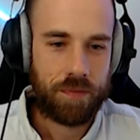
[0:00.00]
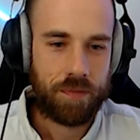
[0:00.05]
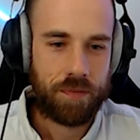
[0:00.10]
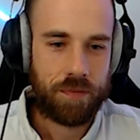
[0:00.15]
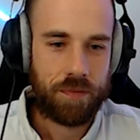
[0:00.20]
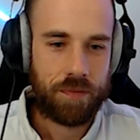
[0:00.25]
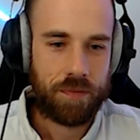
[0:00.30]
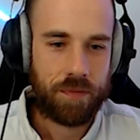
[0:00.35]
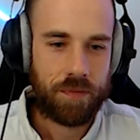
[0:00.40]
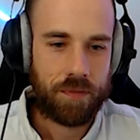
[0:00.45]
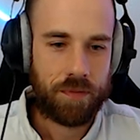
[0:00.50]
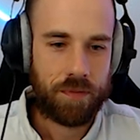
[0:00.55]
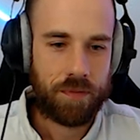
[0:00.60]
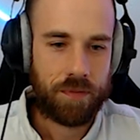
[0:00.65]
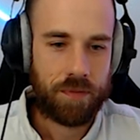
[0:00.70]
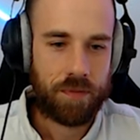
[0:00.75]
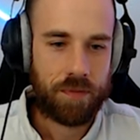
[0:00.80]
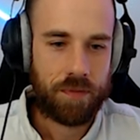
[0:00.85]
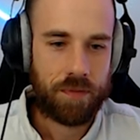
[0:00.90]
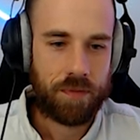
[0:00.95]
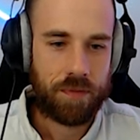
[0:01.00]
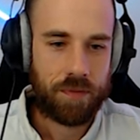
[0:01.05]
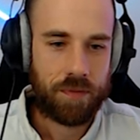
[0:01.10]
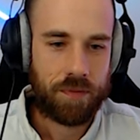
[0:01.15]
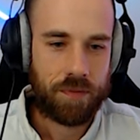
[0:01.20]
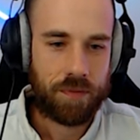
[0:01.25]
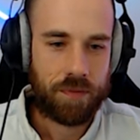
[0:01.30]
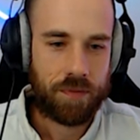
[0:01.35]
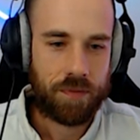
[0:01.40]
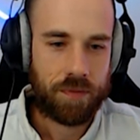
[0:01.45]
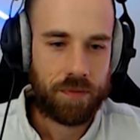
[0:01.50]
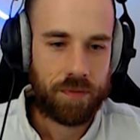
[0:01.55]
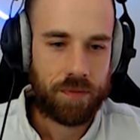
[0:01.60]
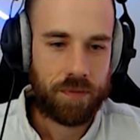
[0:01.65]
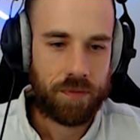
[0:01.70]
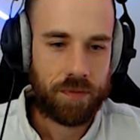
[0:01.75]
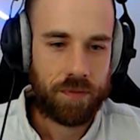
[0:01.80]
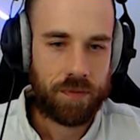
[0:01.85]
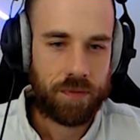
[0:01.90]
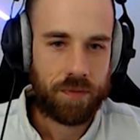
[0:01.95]

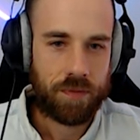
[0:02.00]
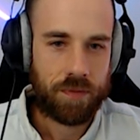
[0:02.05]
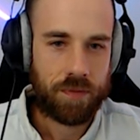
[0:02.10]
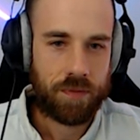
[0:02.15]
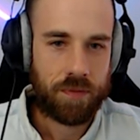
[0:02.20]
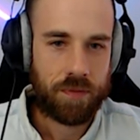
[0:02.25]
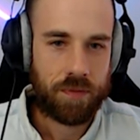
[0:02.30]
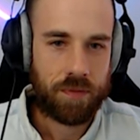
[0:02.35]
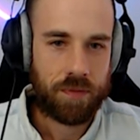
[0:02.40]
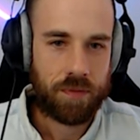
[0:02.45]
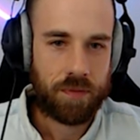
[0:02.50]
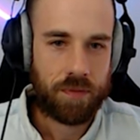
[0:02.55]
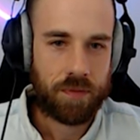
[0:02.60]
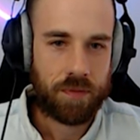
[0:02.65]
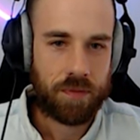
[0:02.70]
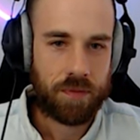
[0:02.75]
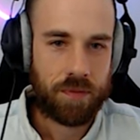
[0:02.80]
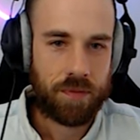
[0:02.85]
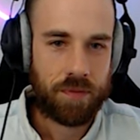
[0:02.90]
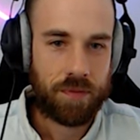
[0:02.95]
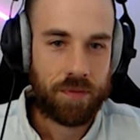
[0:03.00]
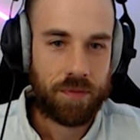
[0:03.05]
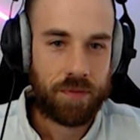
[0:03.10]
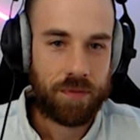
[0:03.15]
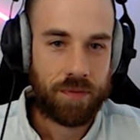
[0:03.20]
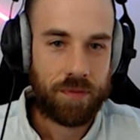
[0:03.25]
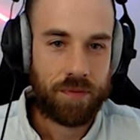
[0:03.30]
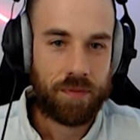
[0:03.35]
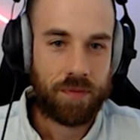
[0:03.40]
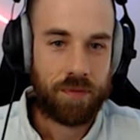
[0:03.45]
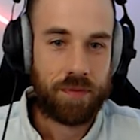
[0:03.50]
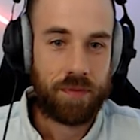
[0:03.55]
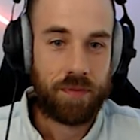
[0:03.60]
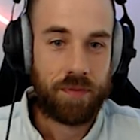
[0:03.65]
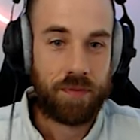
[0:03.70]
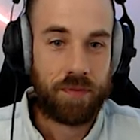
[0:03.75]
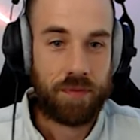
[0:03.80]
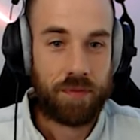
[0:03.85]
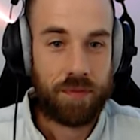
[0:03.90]
This person isn't speaking.